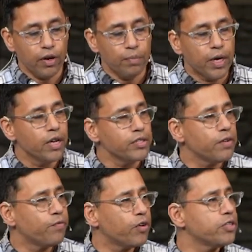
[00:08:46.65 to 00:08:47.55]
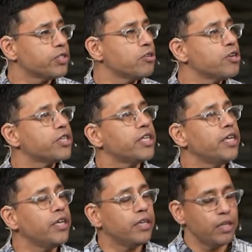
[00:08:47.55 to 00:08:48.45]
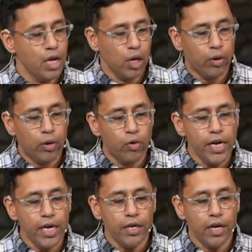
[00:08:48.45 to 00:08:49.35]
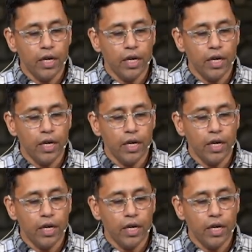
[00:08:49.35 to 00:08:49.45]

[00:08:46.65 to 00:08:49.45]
Because in verse 13, we read